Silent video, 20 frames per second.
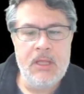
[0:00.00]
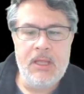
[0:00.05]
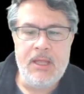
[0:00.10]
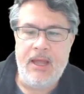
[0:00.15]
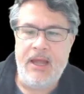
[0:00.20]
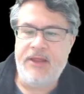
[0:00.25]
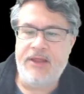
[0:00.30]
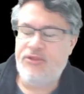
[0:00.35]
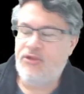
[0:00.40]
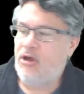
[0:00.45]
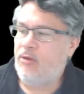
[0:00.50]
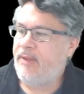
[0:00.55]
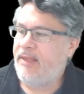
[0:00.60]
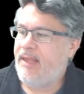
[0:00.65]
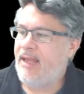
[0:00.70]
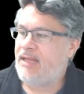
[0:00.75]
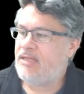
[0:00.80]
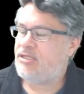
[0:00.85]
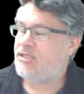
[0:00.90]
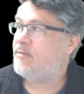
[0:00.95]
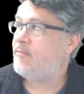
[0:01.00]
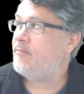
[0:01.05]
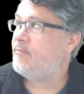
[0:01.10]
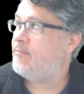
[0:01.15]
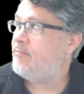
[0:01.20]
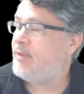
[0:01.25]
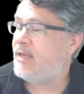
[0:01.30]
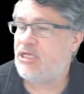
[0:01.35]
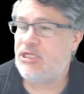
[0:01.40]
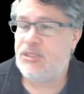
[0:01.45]
I thought we had some
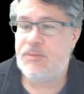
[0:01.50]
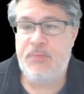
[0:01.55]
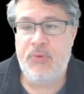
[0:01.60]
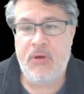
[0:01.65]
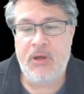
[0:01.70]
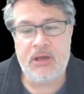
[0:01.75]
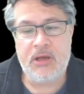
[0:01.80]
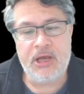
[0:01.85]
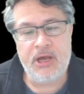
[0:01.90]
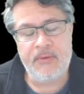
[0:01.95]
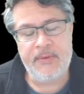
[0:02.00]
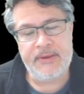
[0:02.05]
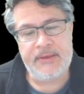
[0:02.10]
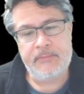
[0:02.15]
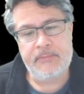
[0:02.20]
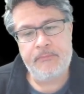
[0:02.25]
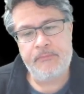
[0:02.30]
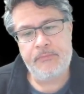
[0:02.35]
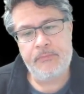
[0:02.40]
baseball going.